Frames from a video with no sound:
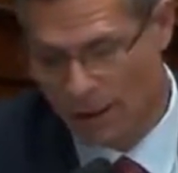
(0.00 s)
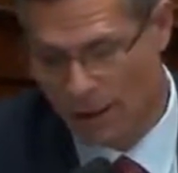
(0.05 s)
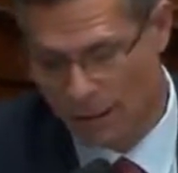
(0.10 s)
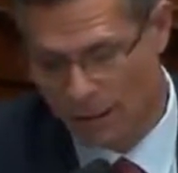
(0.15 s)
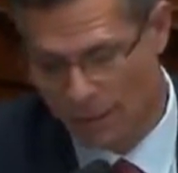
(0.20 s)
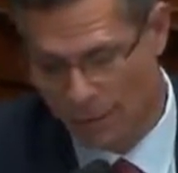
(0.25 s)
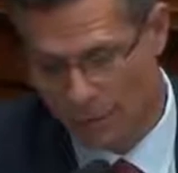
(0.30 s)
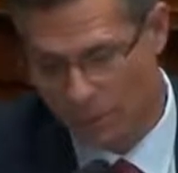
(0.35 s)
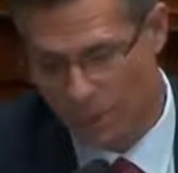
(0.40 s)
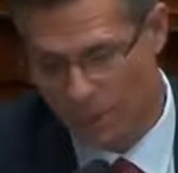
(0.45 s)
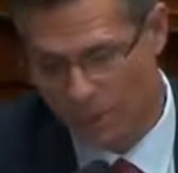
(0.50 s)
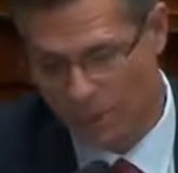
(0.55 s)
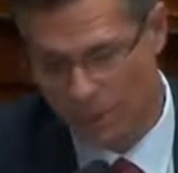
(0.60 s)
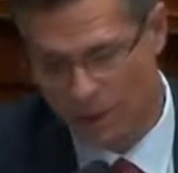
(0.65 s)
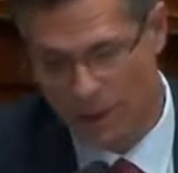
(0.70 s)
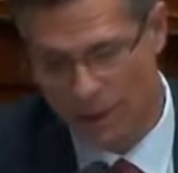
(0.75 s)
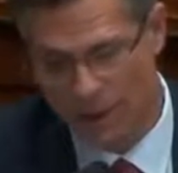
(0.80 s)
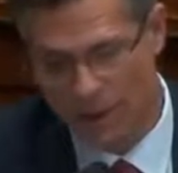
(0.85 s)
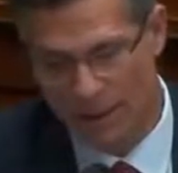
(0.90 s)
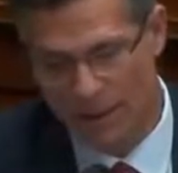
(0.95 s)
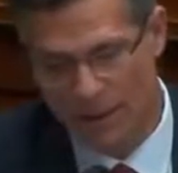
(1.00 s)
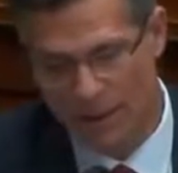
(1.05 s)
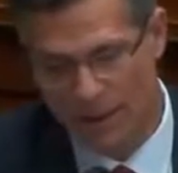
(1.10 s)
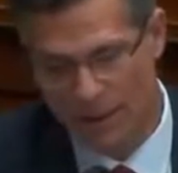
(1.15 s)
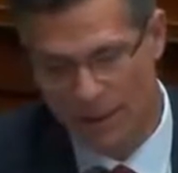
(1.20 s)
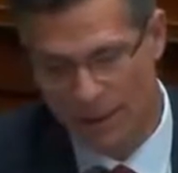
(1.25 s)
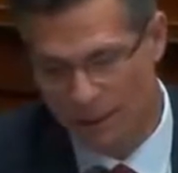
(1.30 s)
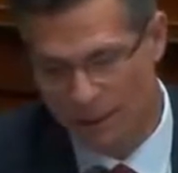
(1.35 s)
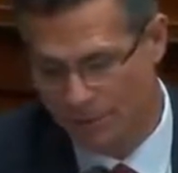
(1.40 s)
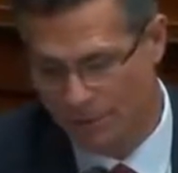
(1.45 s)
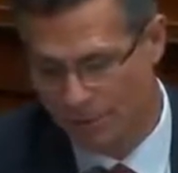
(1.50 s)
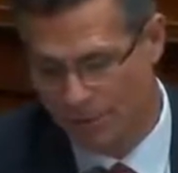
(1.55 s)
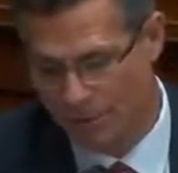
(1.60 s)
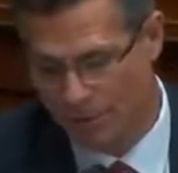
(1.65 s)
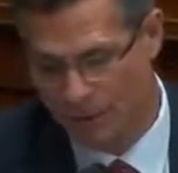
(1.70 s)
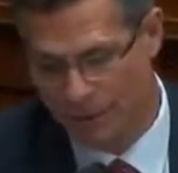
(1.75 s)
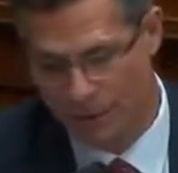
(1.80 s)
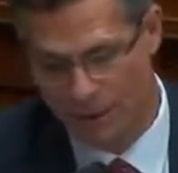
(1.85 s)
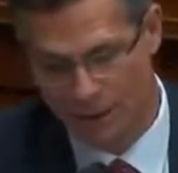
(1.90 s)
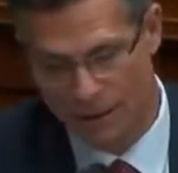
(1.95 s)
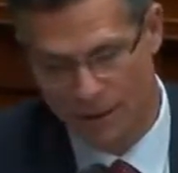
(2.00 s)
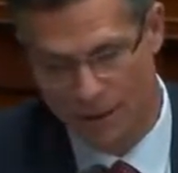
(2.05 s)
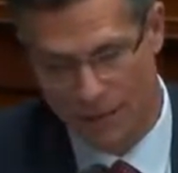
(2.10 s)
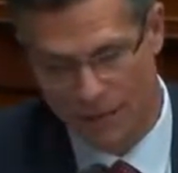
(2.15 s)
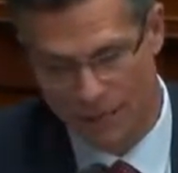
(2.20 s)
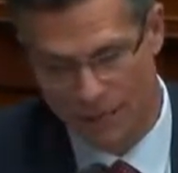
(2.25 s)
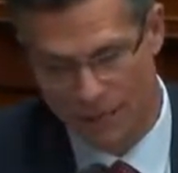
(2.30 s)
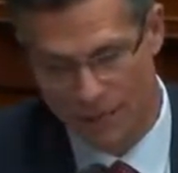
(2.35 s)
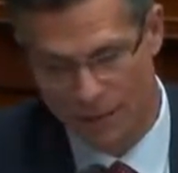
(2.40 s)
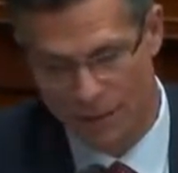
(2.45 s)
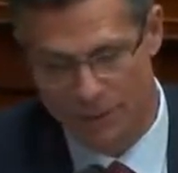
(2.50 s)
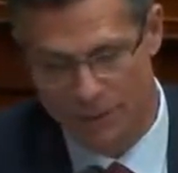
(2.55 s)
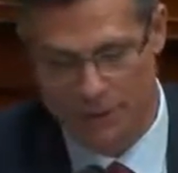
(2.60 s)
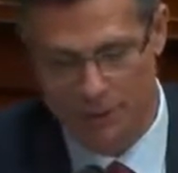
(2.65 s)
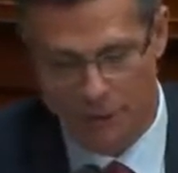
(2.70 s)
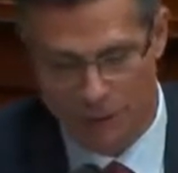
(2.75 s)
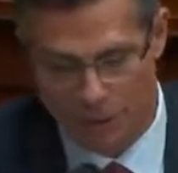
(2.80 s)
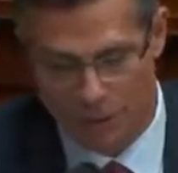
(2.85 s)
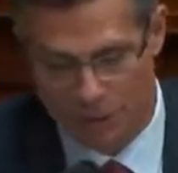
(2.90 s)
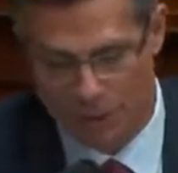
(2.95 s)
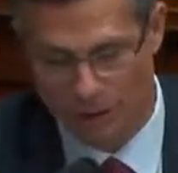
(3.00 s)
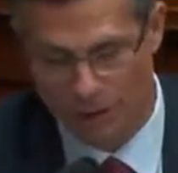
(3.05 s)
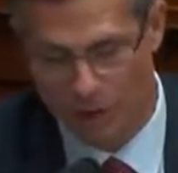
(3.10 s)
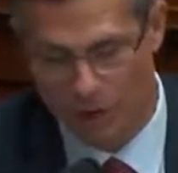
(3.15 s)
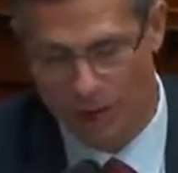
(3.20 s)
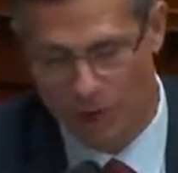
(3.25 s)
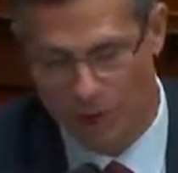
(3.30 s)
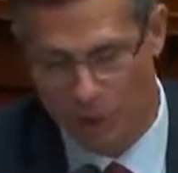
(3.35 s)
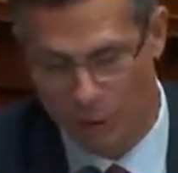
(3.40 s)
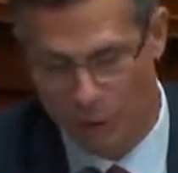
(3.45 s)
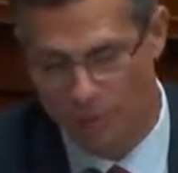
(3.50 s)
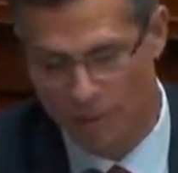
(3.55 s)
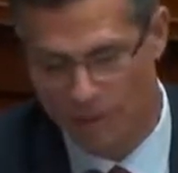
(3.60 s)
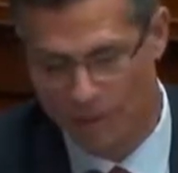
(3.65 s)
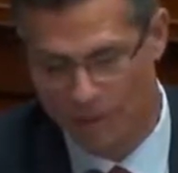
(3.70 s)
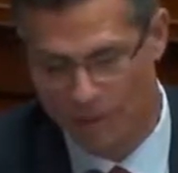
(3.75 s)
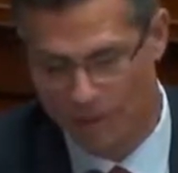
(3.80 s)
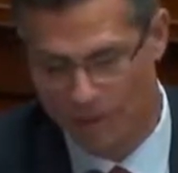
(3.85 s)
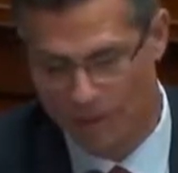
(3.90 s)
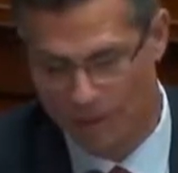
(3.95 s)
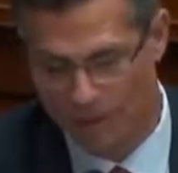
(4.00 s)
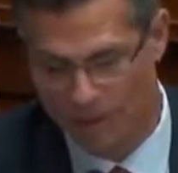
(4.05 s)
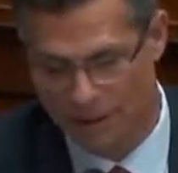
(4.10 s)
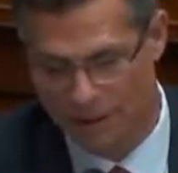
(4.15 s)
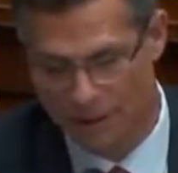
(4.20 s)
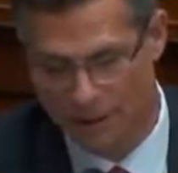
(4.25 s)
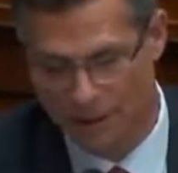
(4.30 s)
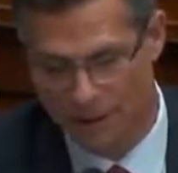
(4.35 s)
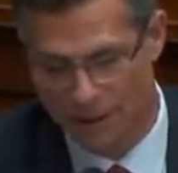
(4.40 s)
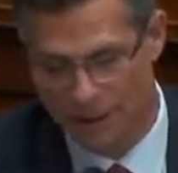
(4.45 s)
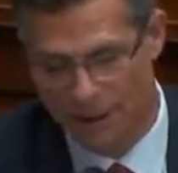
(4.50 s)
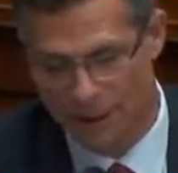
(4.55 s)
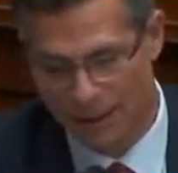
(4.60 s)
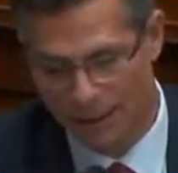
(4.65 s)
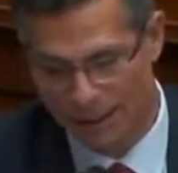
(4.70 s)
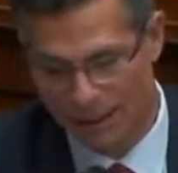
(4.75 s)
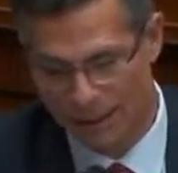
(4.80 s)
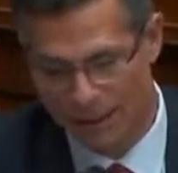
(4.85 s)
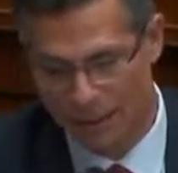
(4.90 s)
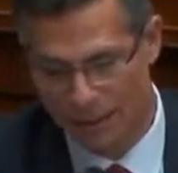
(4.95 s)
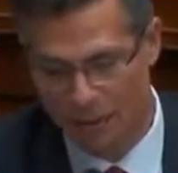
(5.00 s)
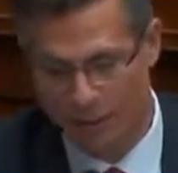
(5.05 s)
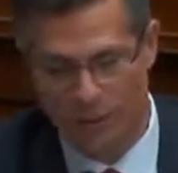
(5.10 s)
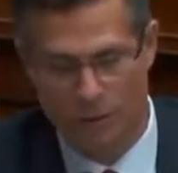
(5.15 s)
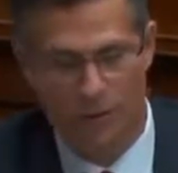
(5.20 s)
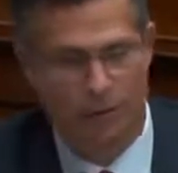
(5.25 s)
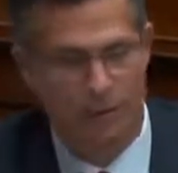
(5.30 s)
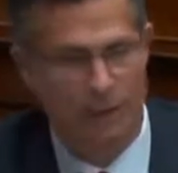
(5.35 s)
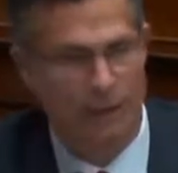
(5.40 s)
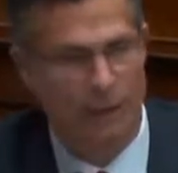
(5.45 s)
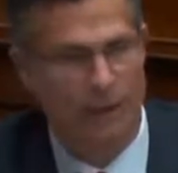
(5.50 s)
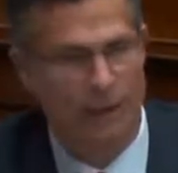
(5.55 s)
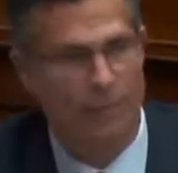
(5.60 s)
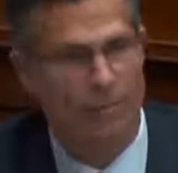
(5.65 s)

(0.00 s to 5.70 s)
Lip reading: Can you outline, Mr. Eakin, how historically small businesses have dealt with